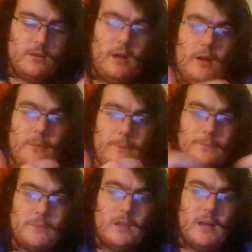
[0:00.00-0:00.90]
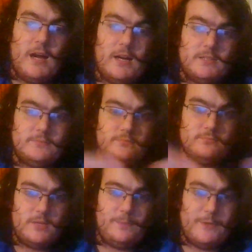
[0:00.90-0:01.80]
on
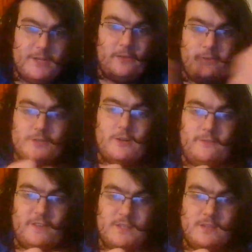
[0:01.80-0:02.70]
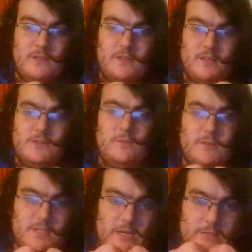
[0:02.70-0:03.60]
a particular surface. That's known
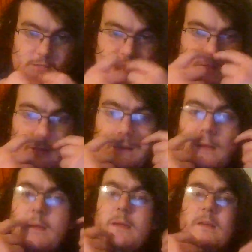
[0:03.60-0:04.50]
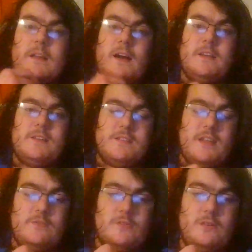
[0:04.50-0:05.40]
as
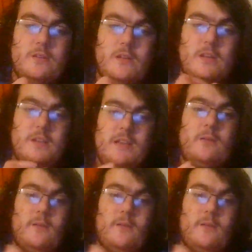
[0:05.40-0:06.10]
condensation. Now